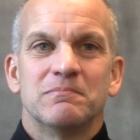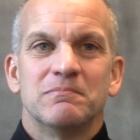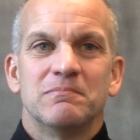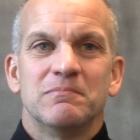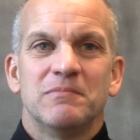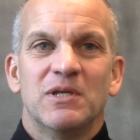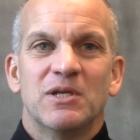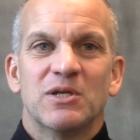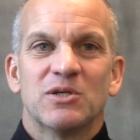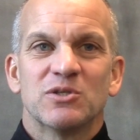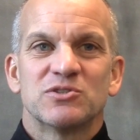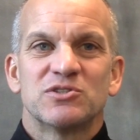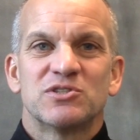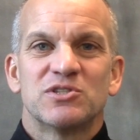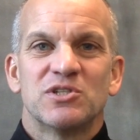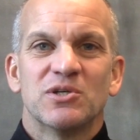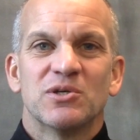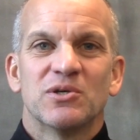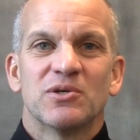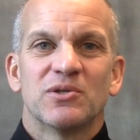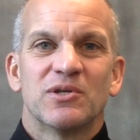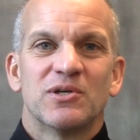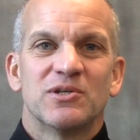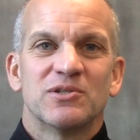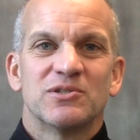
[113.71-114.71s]
You know,
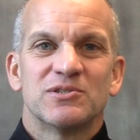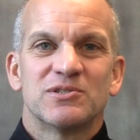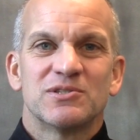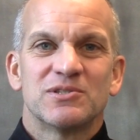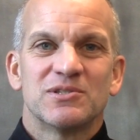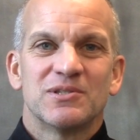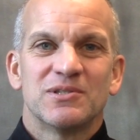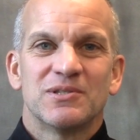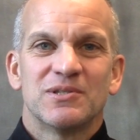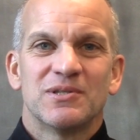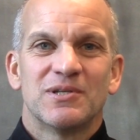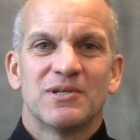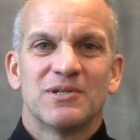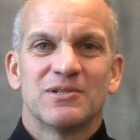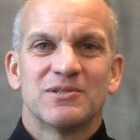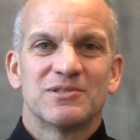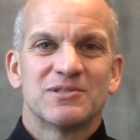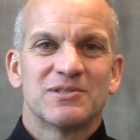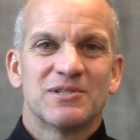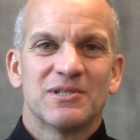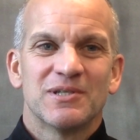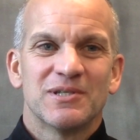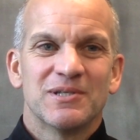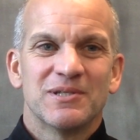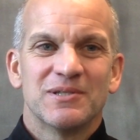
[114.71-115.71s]
still there's
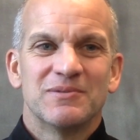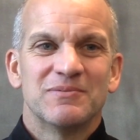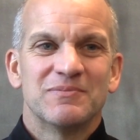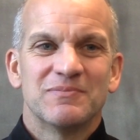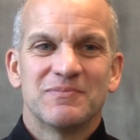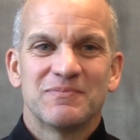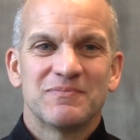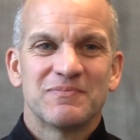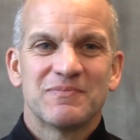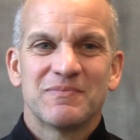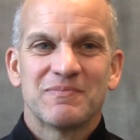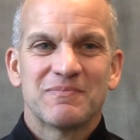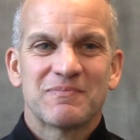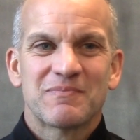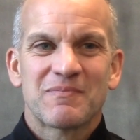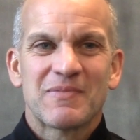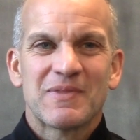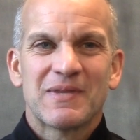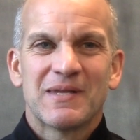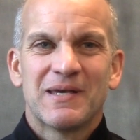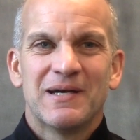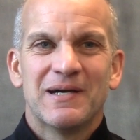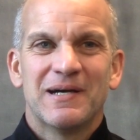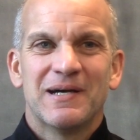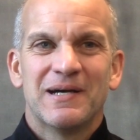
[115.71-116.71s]
the
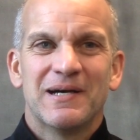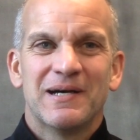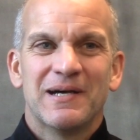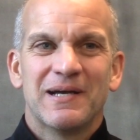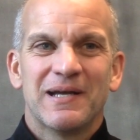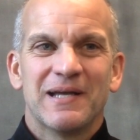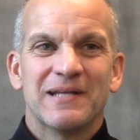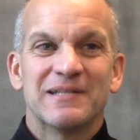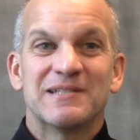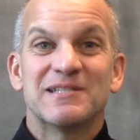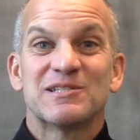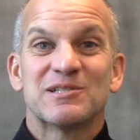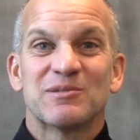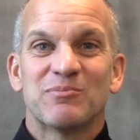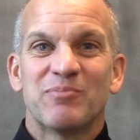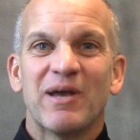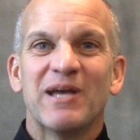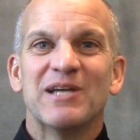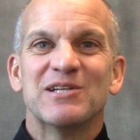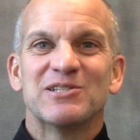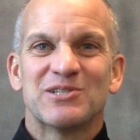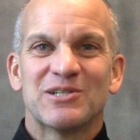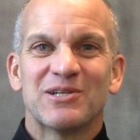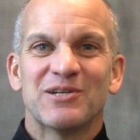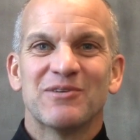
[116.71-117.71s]

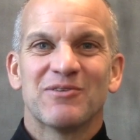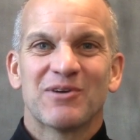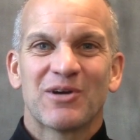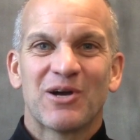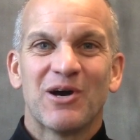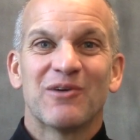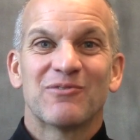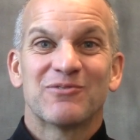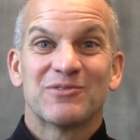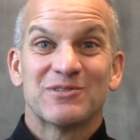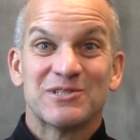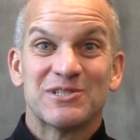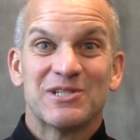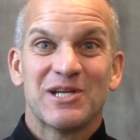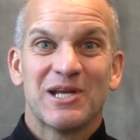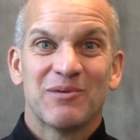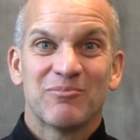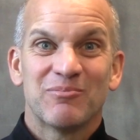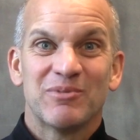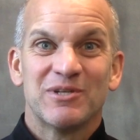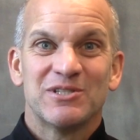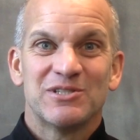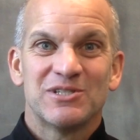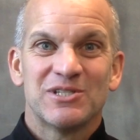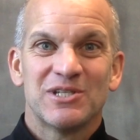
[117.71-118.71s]
anticipation of a conference
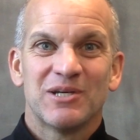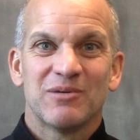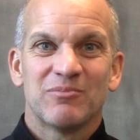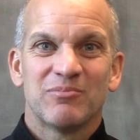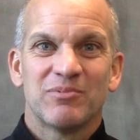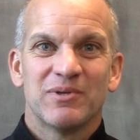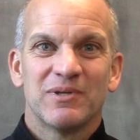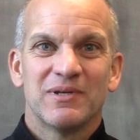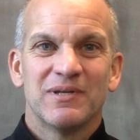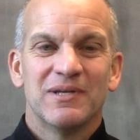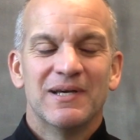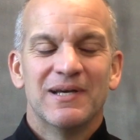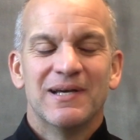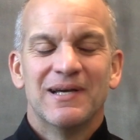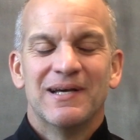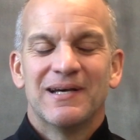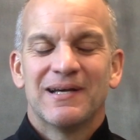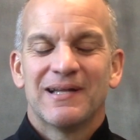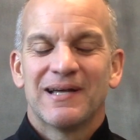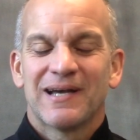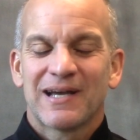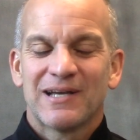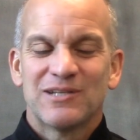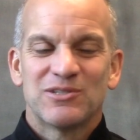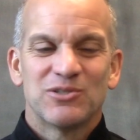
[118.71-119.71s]
championship. And
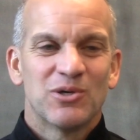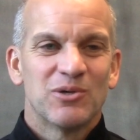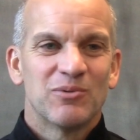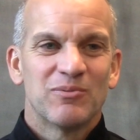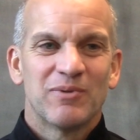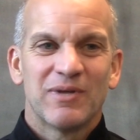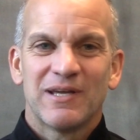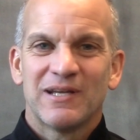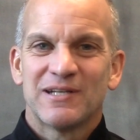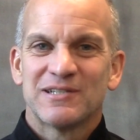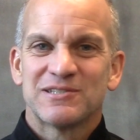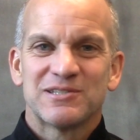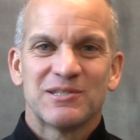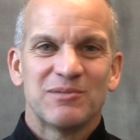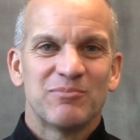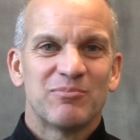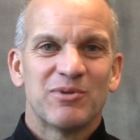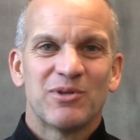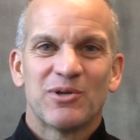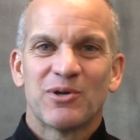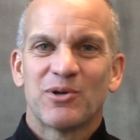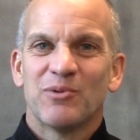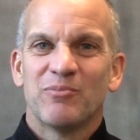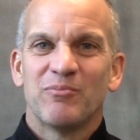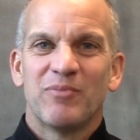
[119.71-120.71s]
like I told them, they get to sleep in
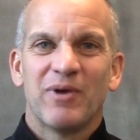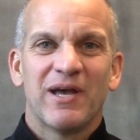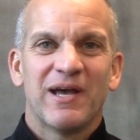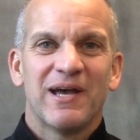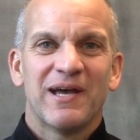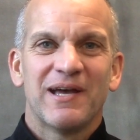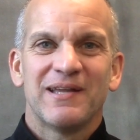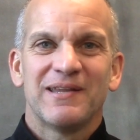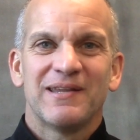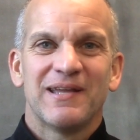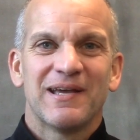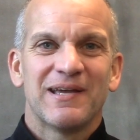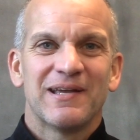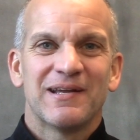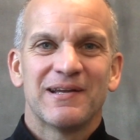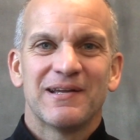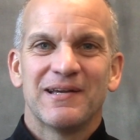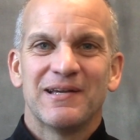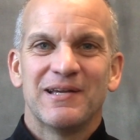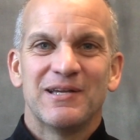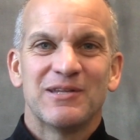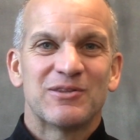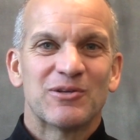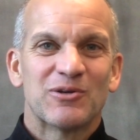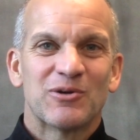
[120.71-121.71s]
their own bed. They get to
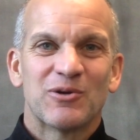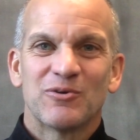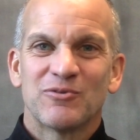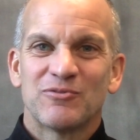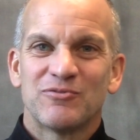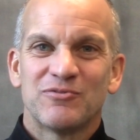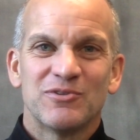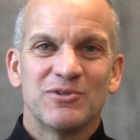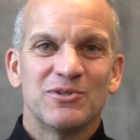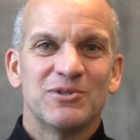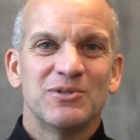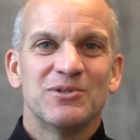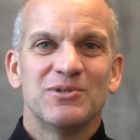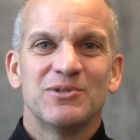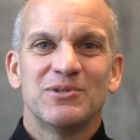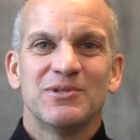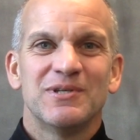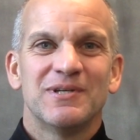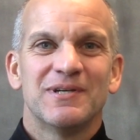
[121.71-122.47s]
eat their own food.